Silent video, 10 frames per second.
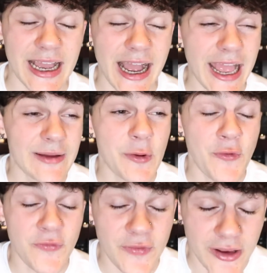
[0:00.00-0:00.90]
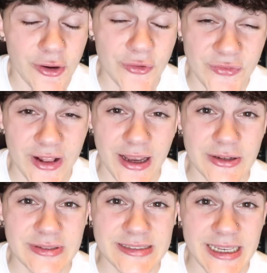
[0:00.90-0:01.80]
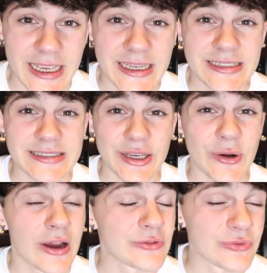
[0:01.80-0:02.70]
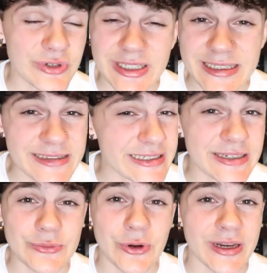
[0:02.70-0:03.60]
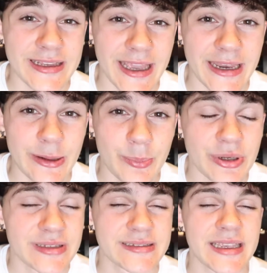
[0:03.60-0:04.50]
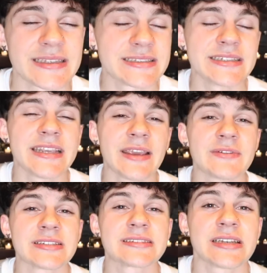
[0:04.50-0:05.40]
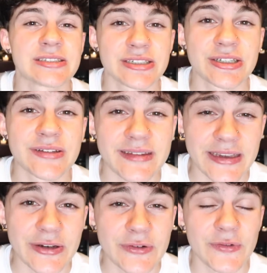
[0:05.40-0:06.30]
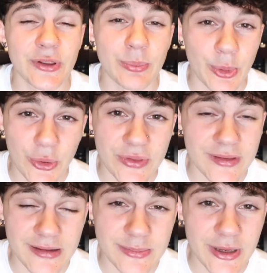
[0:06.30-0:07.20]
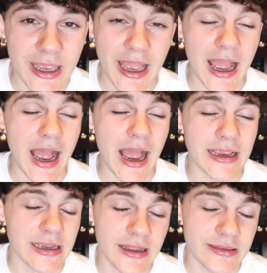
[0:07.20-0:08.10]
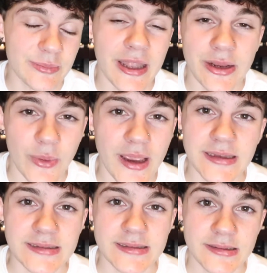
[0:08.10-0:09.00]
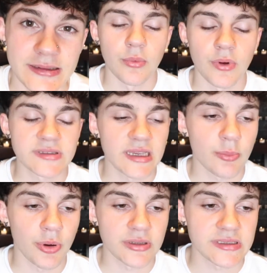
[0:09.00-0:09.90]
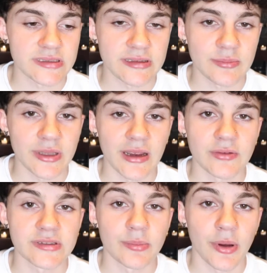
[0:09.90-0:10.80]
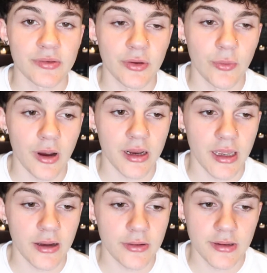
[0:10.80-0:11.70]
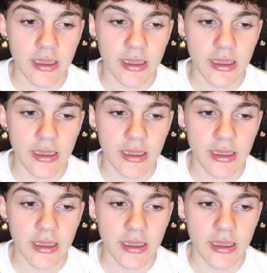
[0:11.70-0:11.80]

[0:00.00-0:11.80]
I have a fear of clowns, so I really didn't want to get it, but since she gave us such a good deal for the both of them, I got them anyways. Once I purchased them and I was about to walk out,